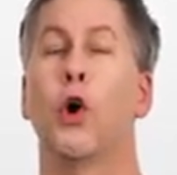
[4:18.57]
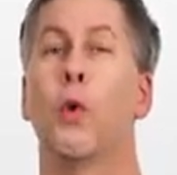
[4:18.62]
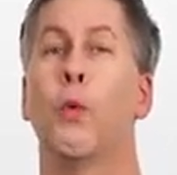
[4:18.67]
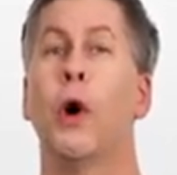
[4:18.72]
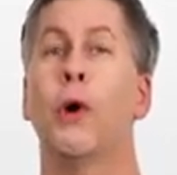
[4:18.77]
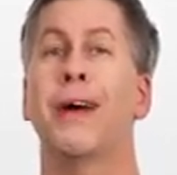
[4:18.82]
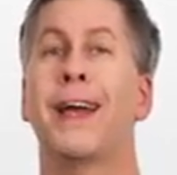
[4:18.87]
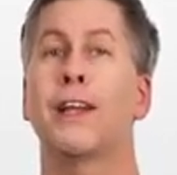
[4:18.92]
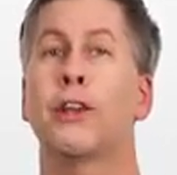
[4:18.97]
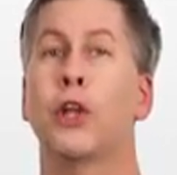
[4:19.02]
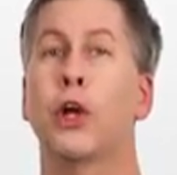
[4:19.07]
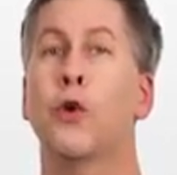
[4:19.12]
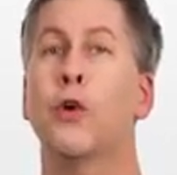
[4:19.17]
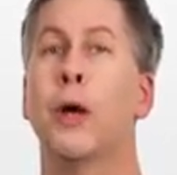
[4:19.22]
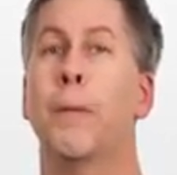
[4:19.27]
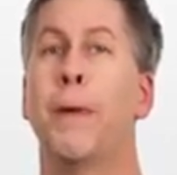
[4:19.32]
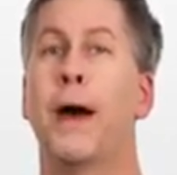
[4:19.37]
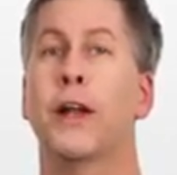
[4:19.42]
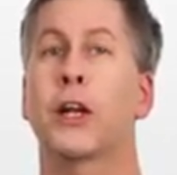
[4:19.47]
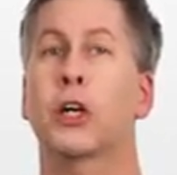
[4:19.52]
while a low
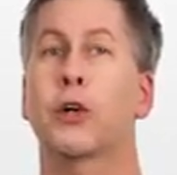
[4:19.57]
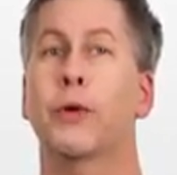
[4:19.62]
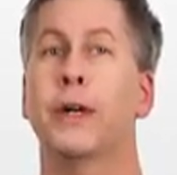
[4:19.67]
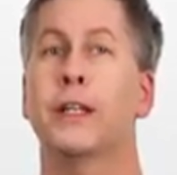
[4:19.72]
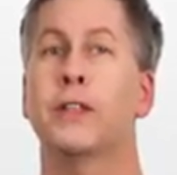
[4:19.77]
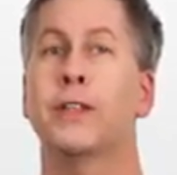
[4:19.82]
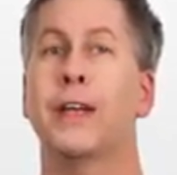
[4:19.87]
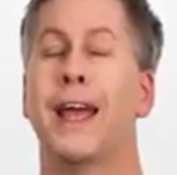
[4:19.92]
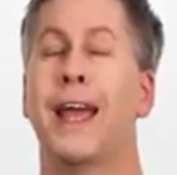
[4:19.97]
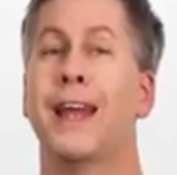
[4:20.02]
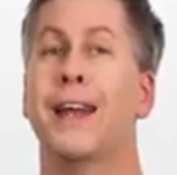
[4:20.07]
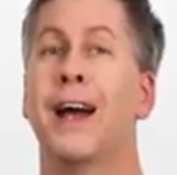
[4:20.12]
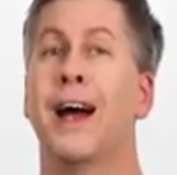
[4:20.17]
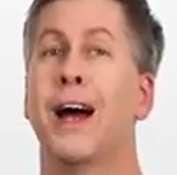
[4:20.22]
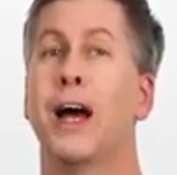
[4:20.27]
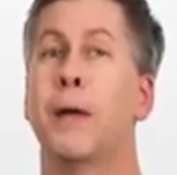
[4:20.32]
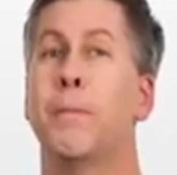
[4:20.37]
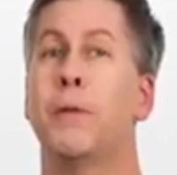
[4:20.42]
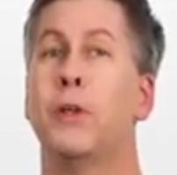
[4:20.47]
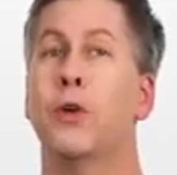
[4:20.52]
hematocrit and
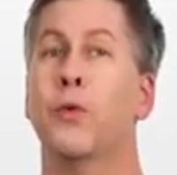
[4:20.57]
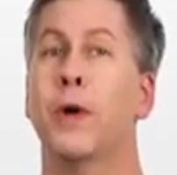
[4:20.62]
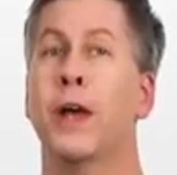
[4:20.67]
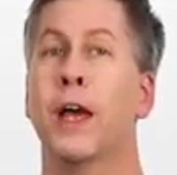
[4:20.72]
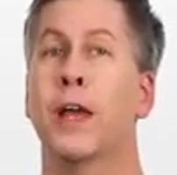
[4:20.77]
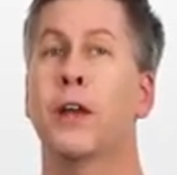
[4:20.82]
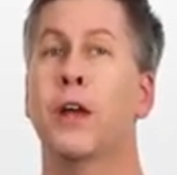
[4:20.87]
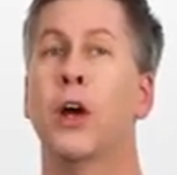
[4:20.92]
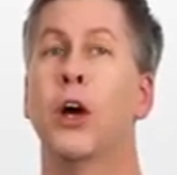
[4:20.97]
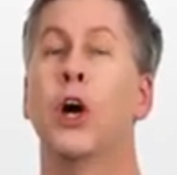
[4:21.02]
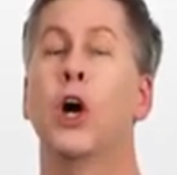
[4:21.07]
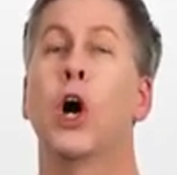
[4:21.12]
high BUN